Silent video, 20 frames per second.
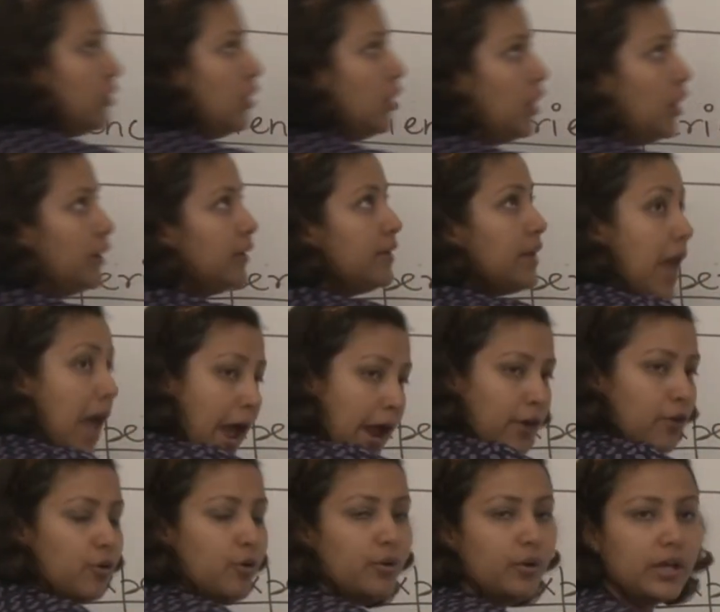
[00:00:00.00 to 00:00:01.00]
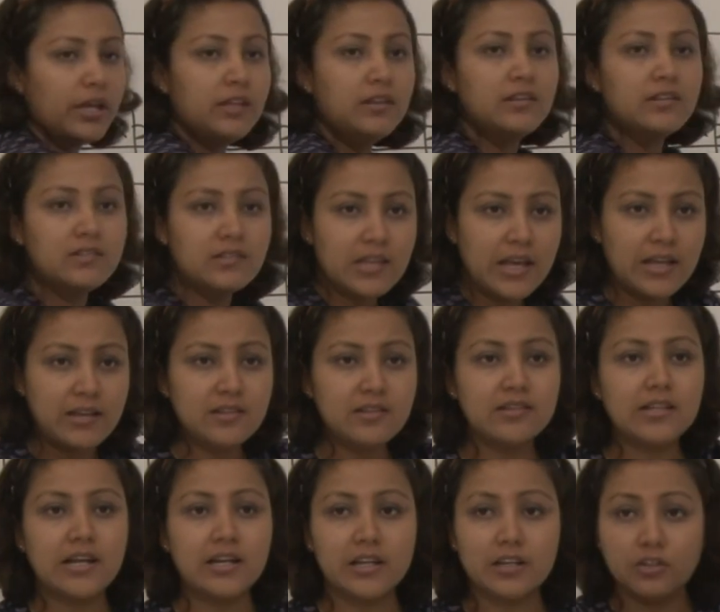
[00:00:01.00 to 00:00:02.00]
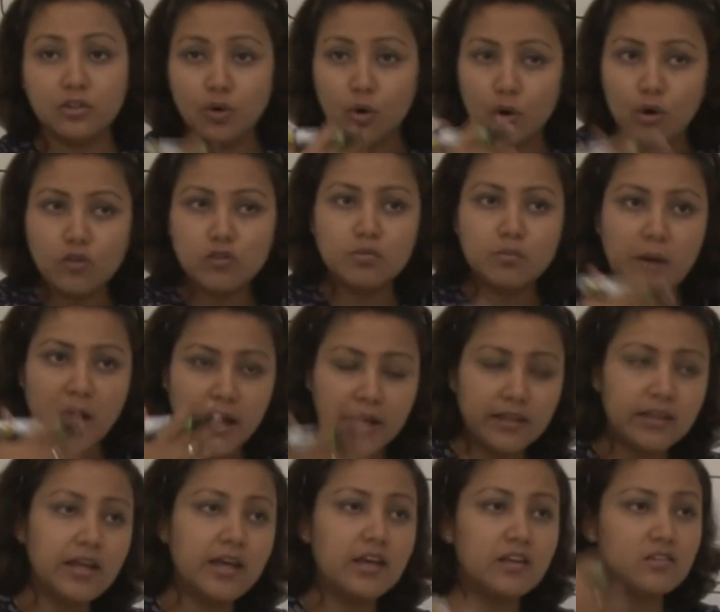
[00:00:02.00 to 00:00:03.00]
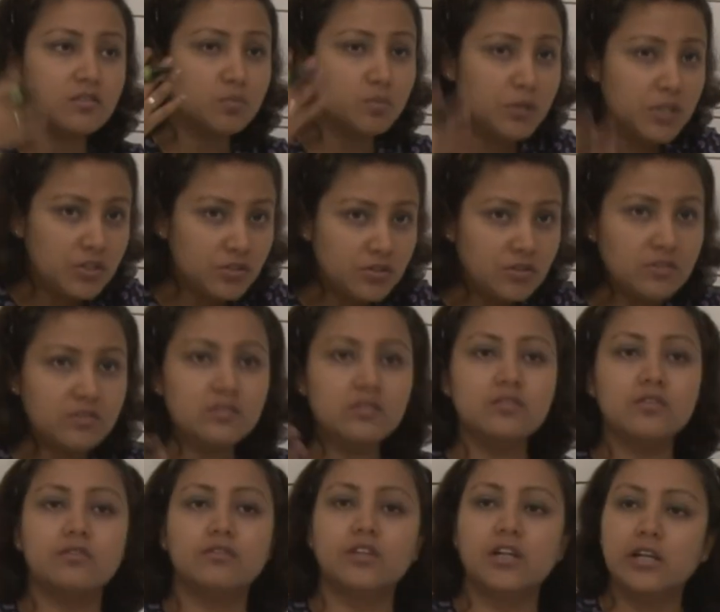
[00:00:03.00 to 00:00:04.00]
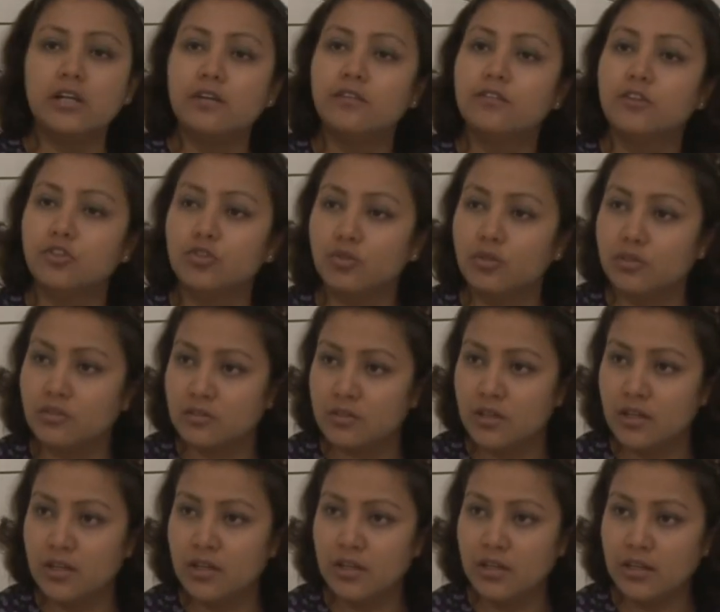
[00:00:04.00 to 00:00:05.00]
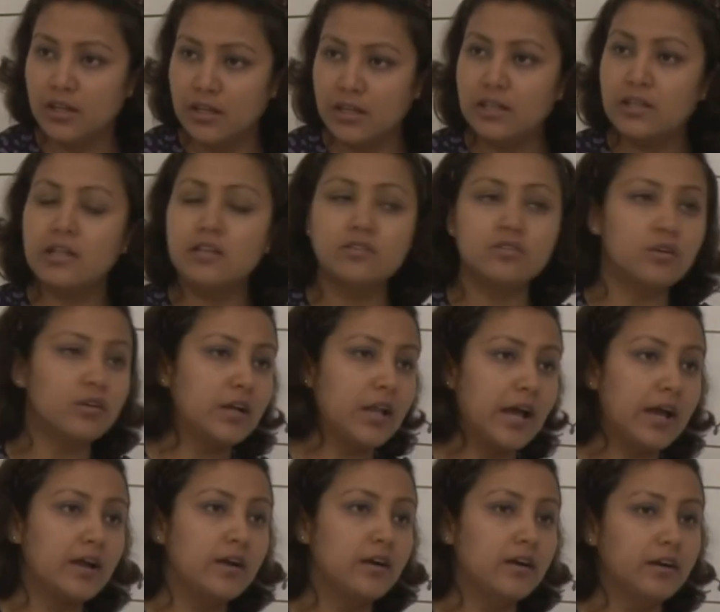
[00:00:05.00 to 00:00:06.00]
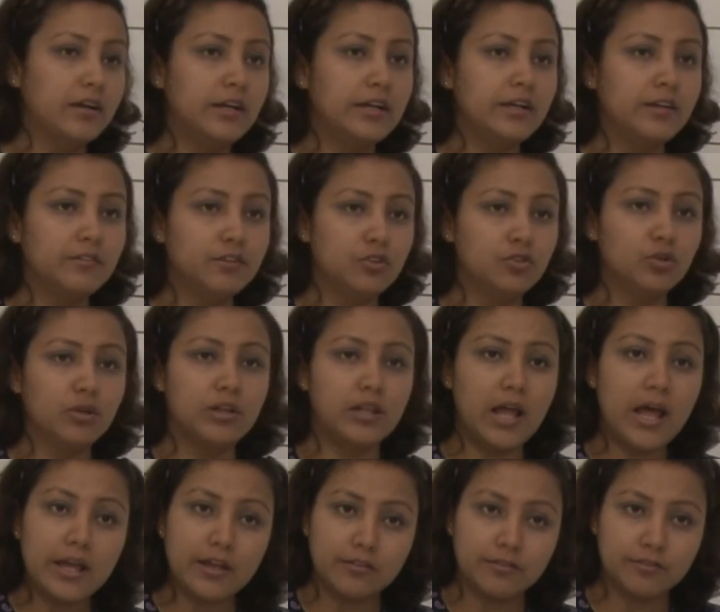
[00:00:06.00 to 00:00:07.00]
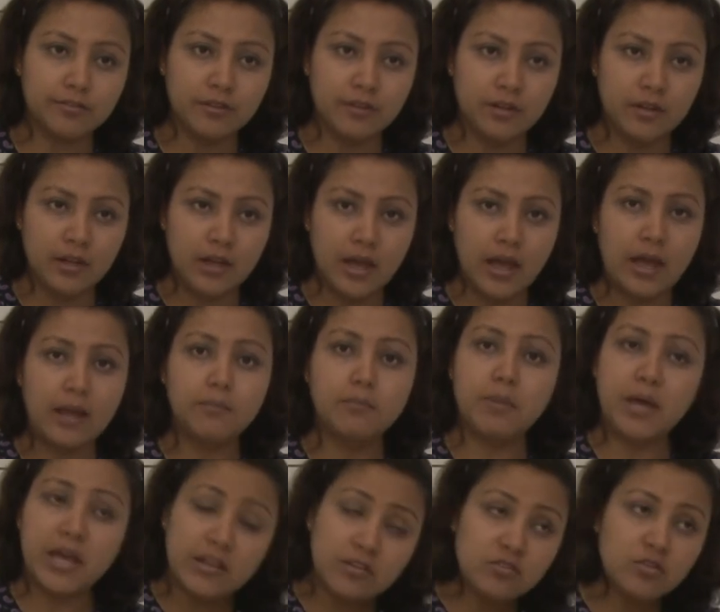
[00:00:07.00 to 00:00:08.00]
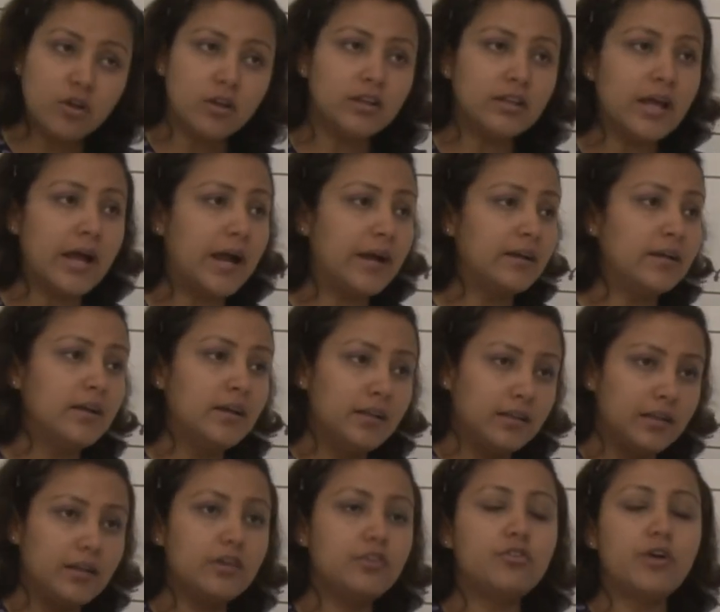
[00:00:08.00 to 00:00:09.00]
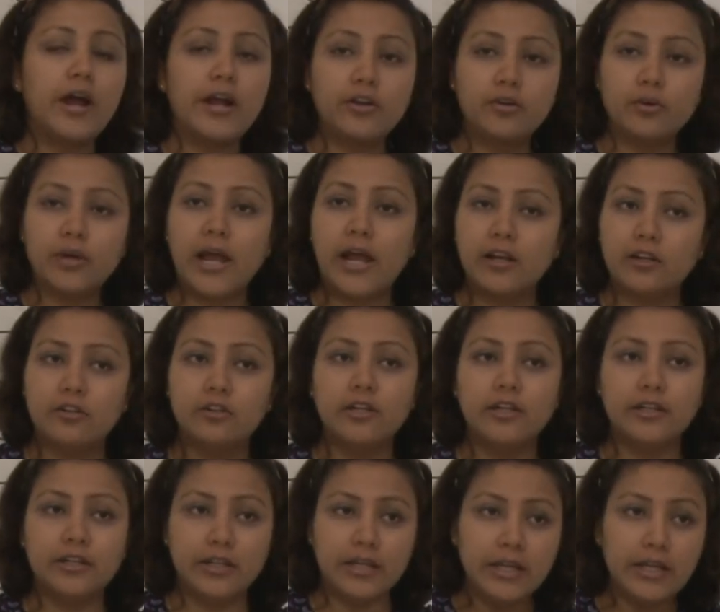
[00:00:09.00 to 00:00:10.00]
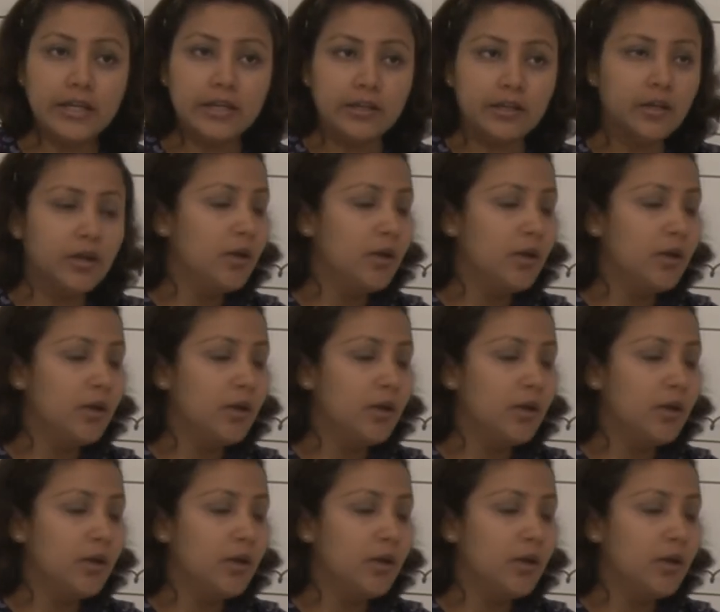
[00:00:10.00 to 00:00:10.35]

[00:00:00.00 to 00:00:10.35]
uh, narrow in the sense that it goes by the experiences of the individuals in his or her individual life. And based on that, they try to calculate E,